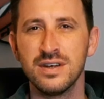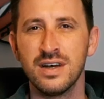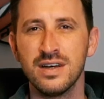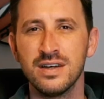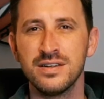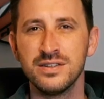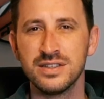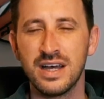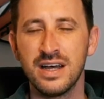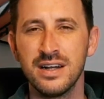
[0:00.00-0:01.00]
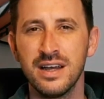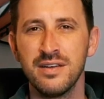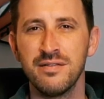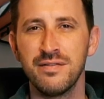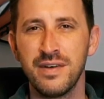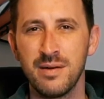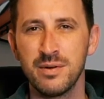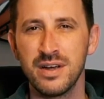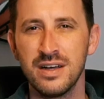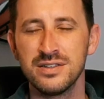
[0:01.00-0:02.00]
uh, design and
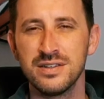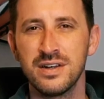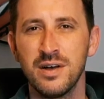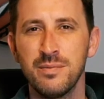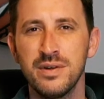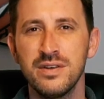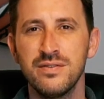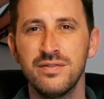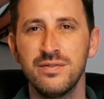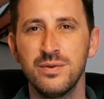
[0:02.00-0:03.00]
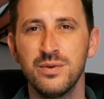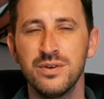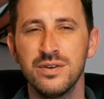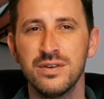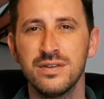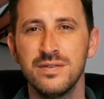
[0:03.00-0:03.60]
fabrication company for